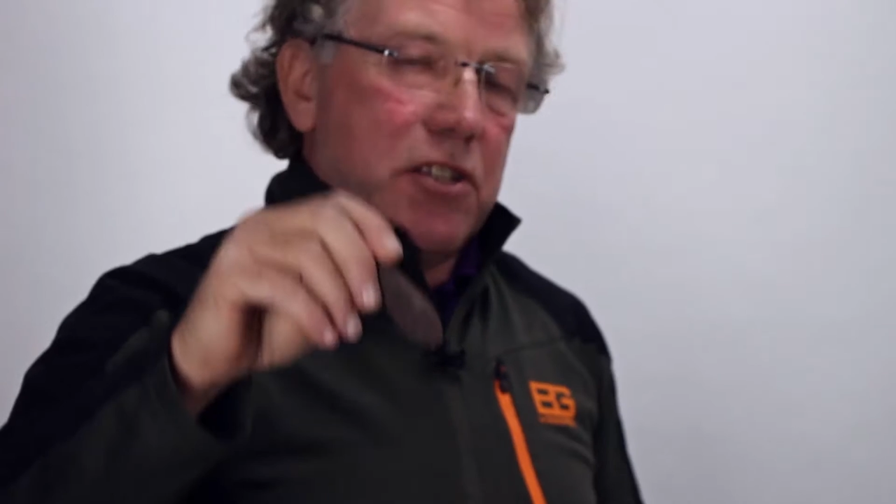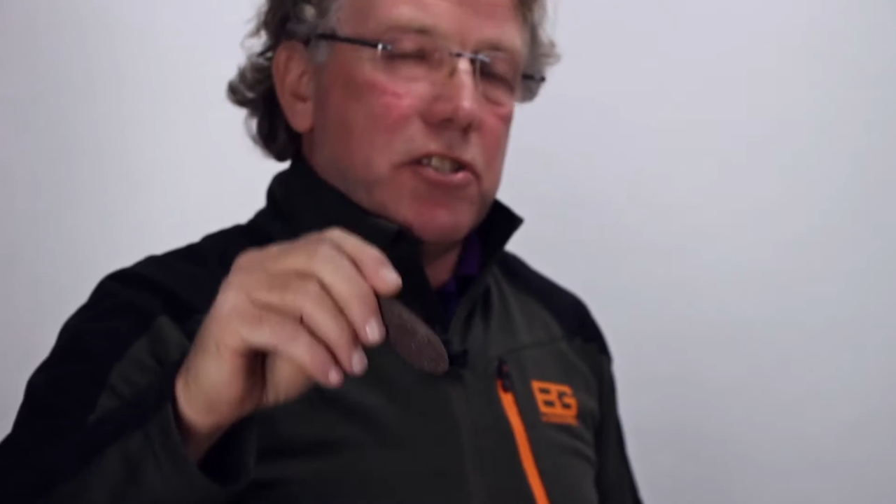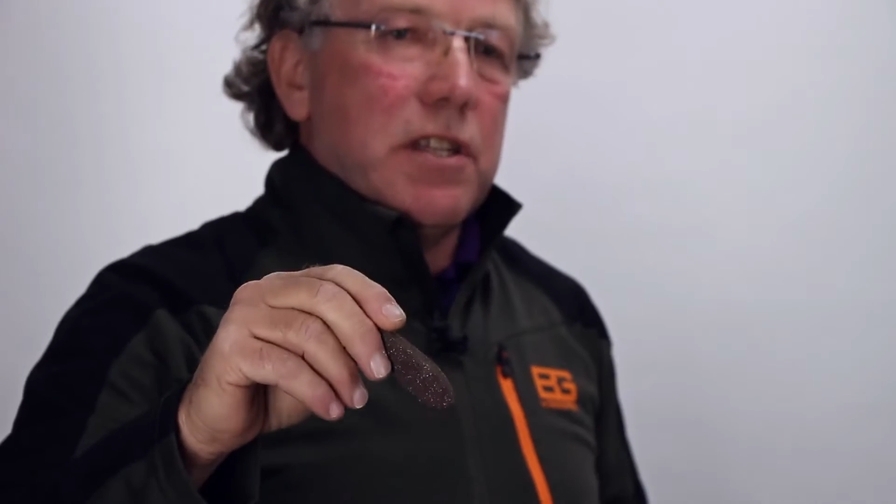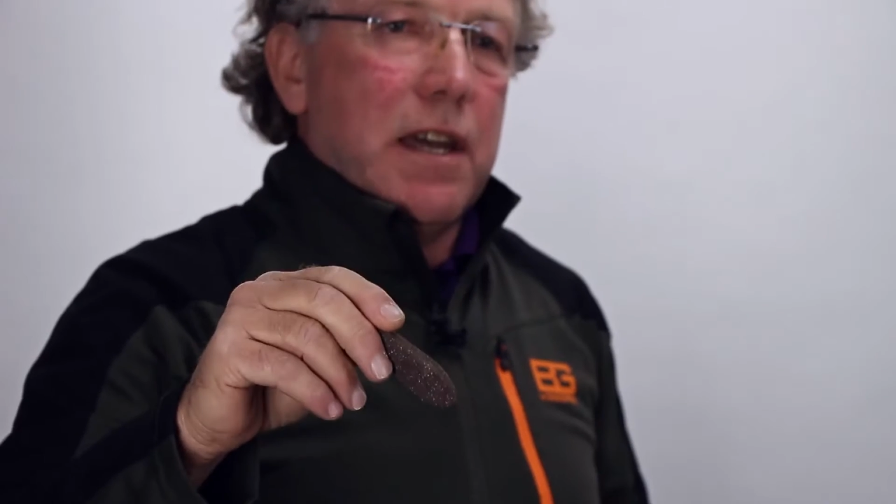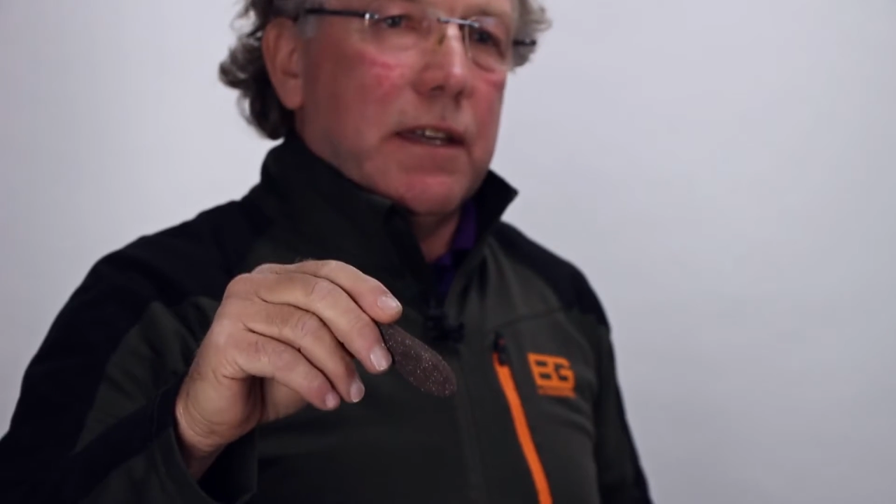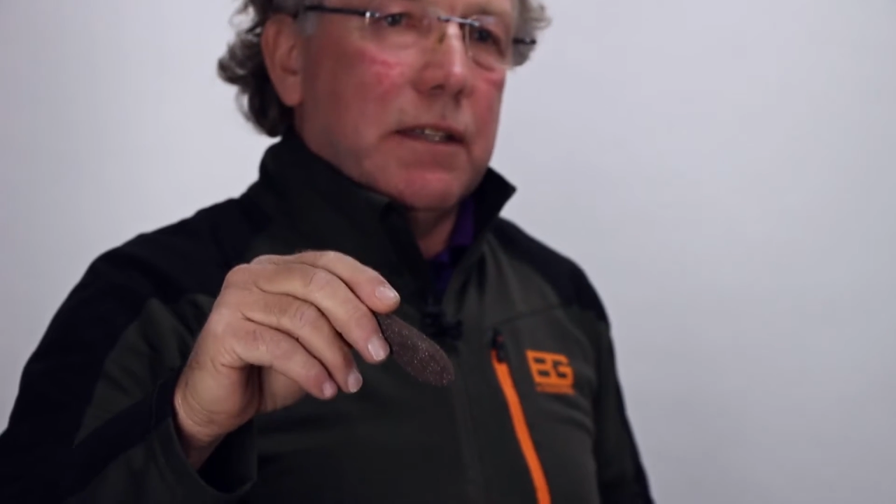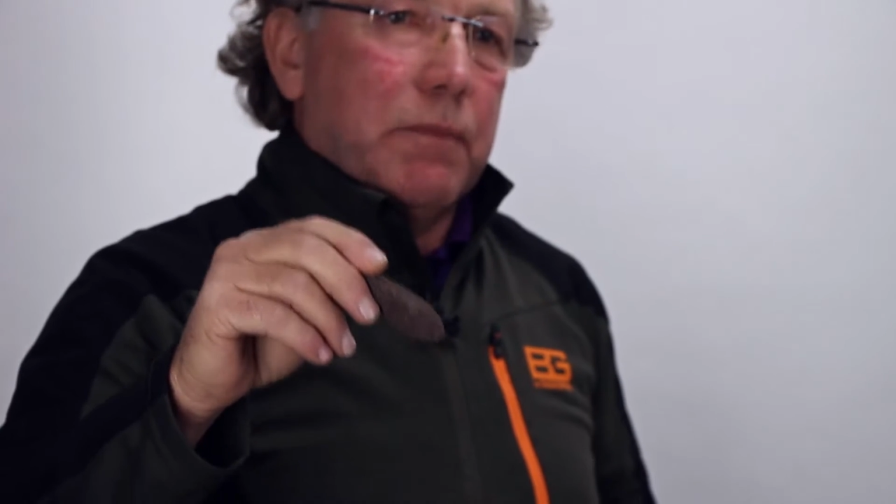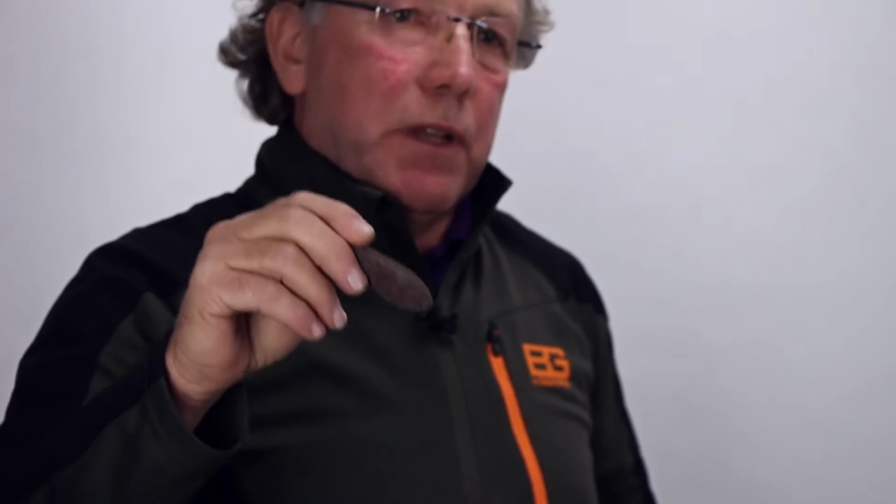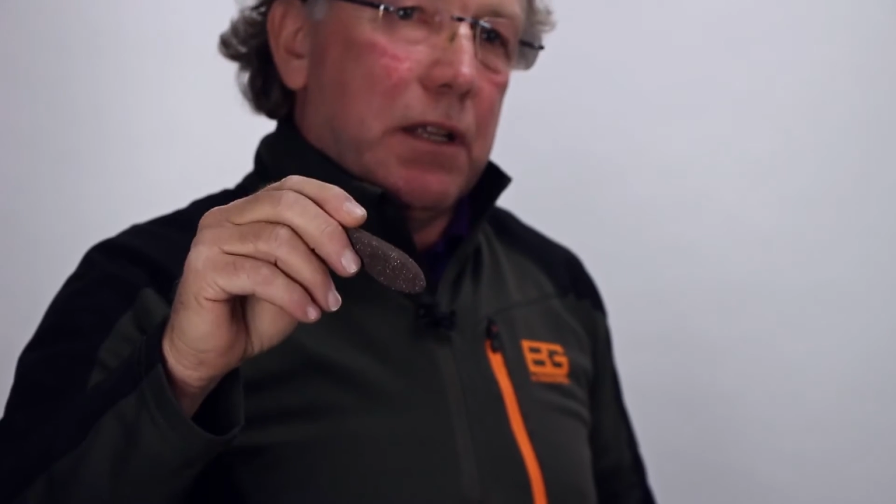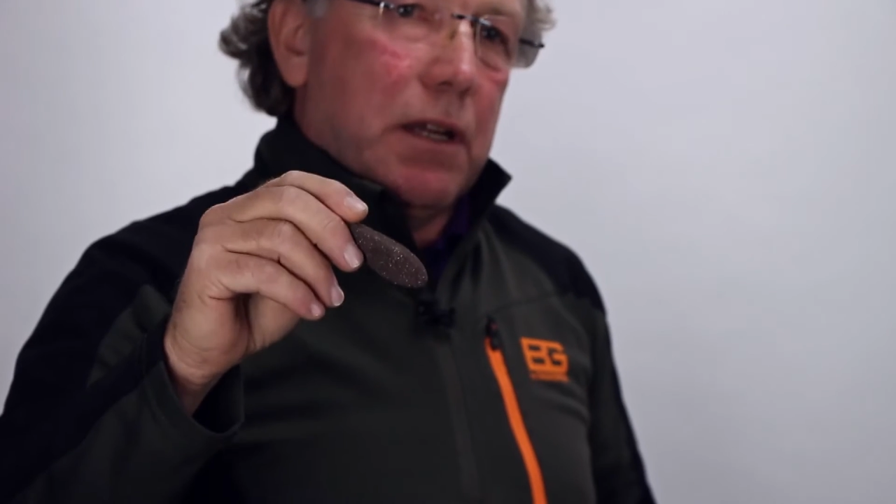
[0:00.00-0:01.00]
a snag,
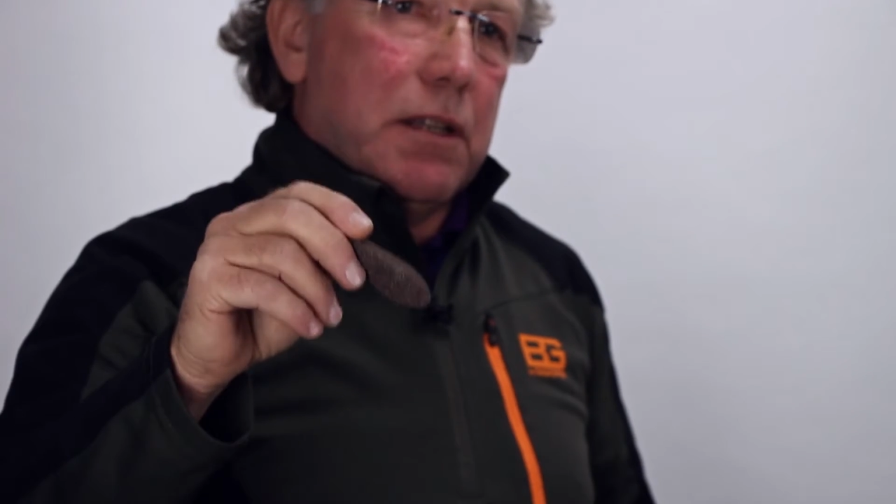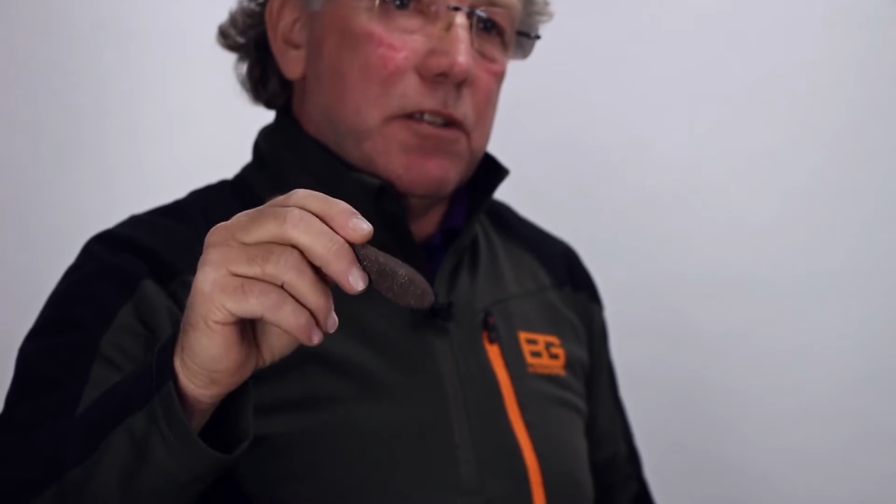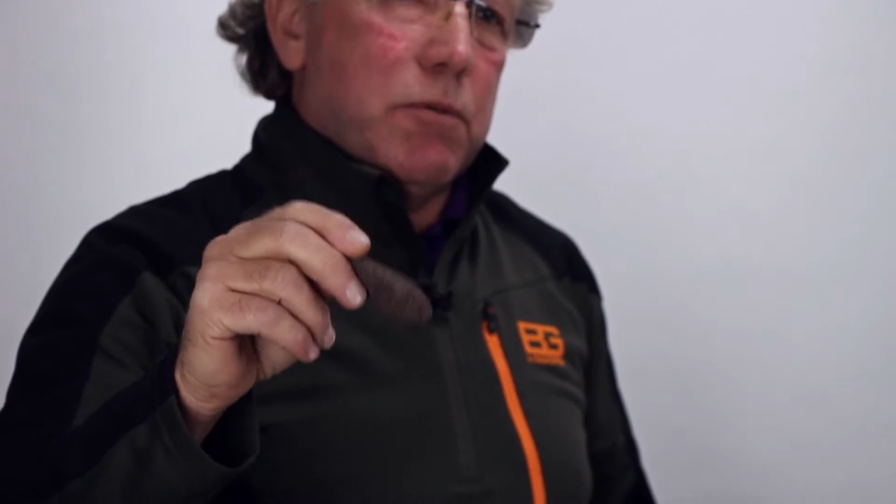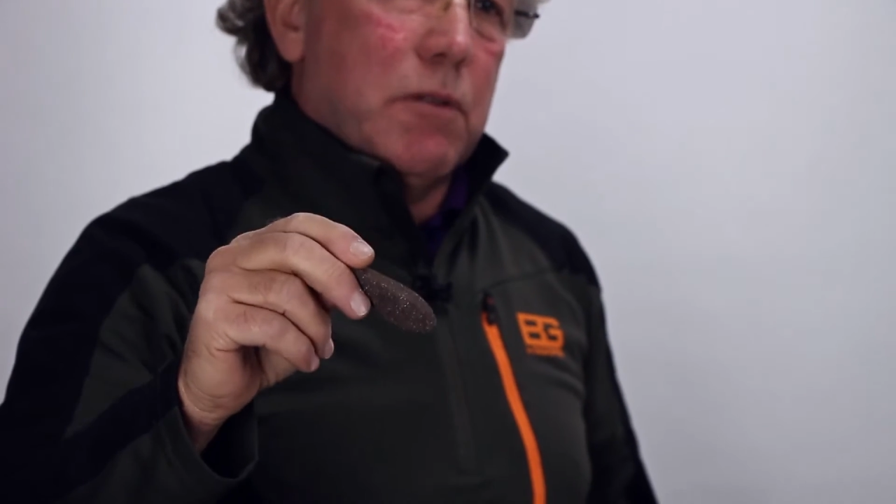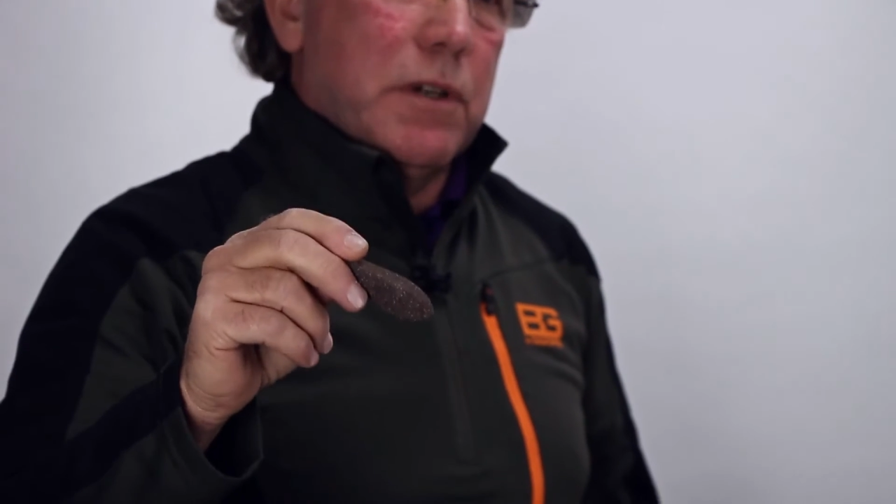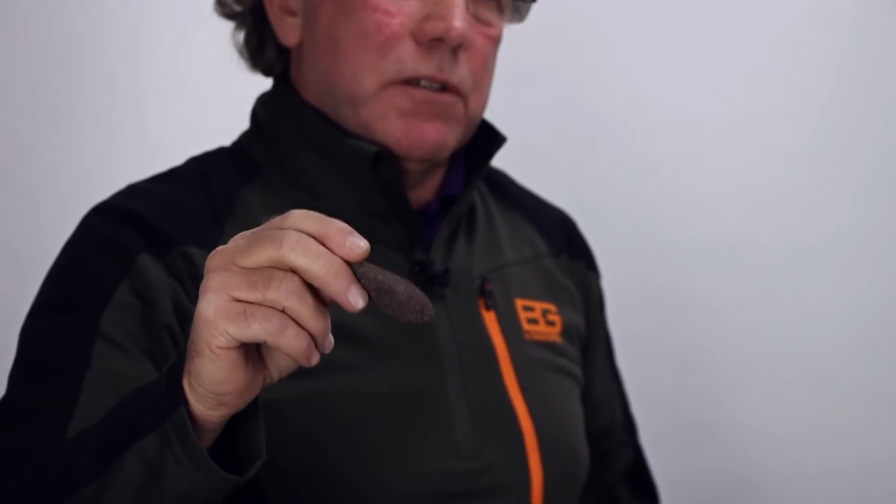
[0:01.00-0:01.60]
and that's what